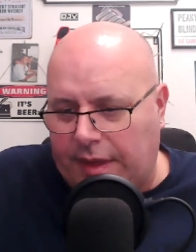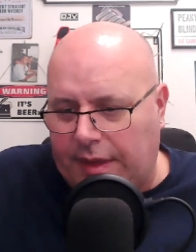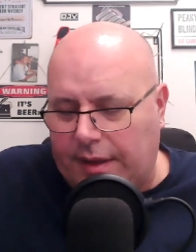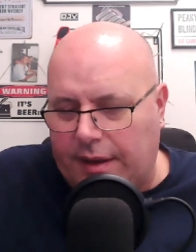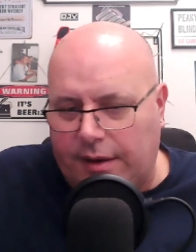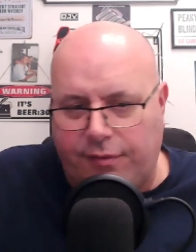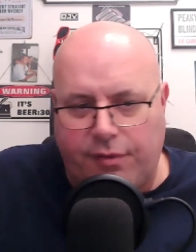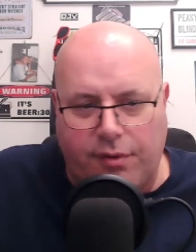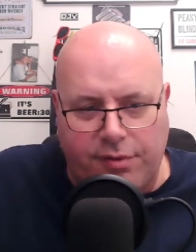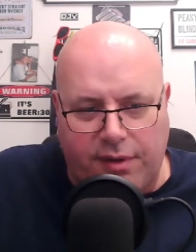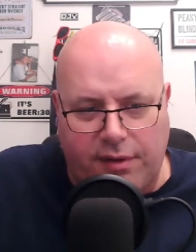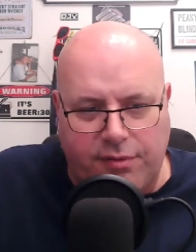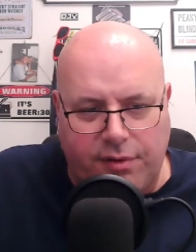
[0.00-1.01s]
And he
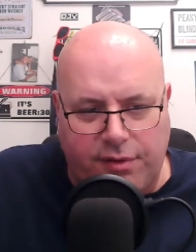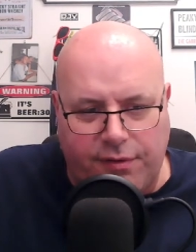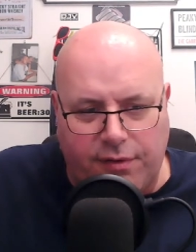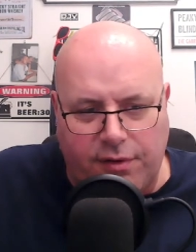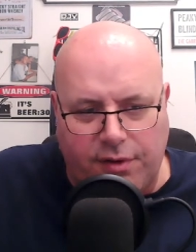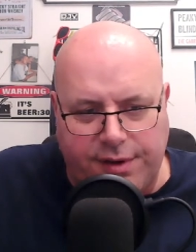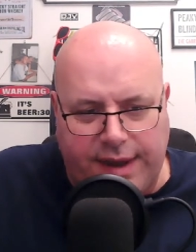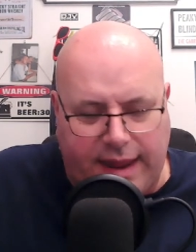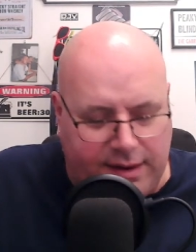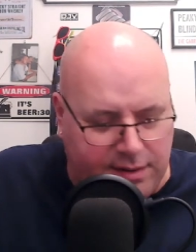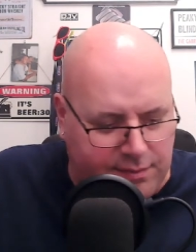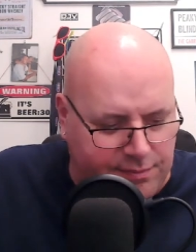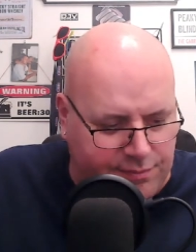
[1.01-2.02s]
falls over on the floor
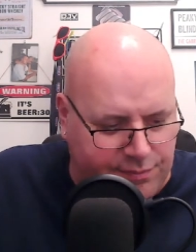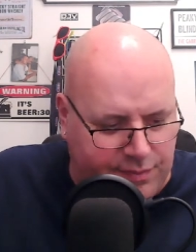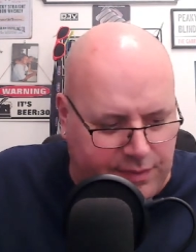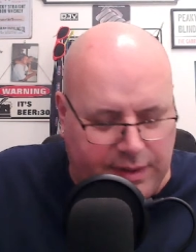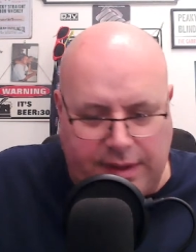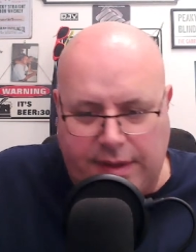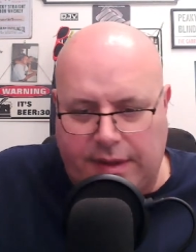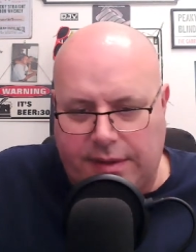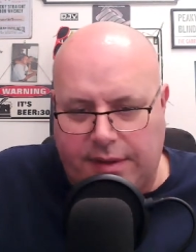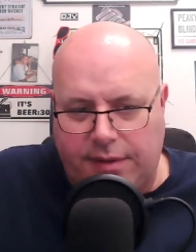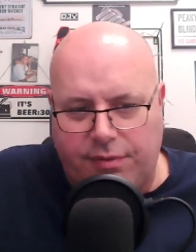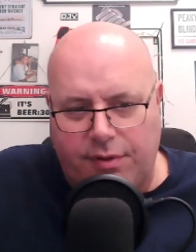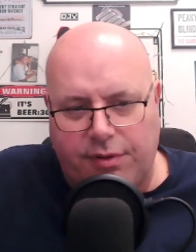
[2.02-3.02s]
dead.
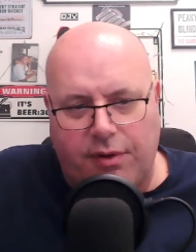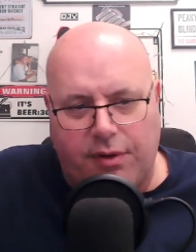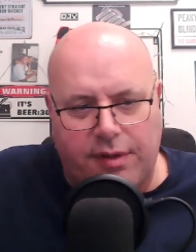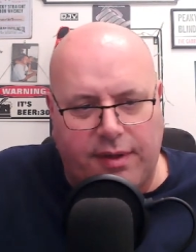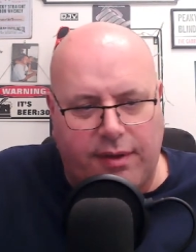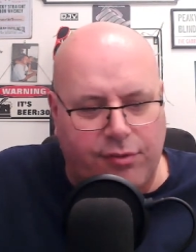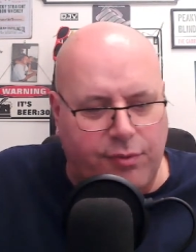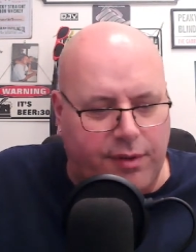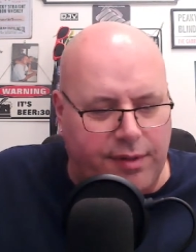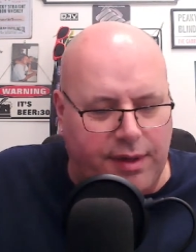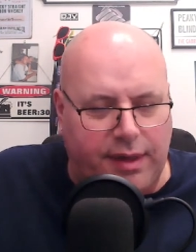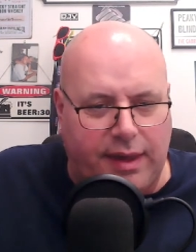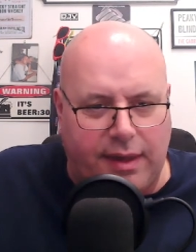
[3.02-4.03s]
You've just got yourself
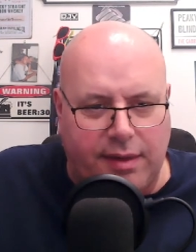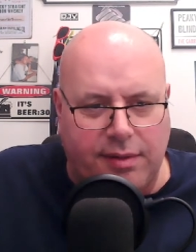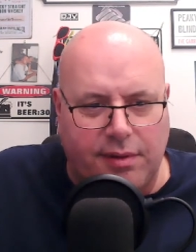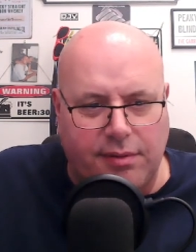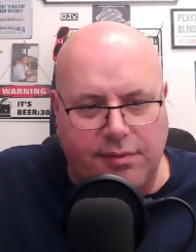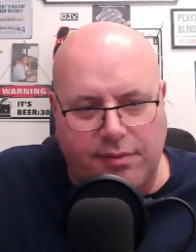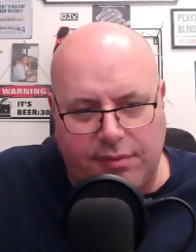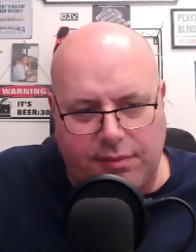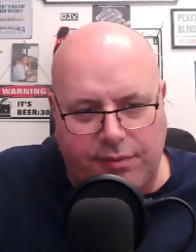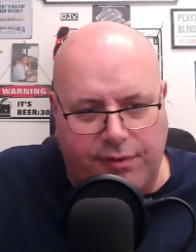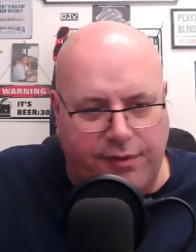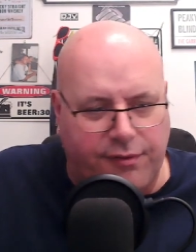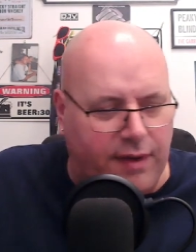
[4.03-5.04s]
20 years
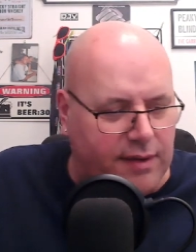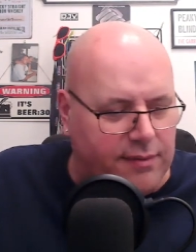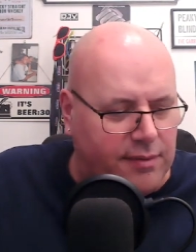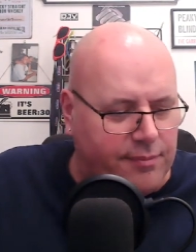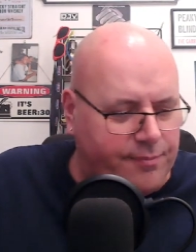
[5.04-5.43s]
for a £5.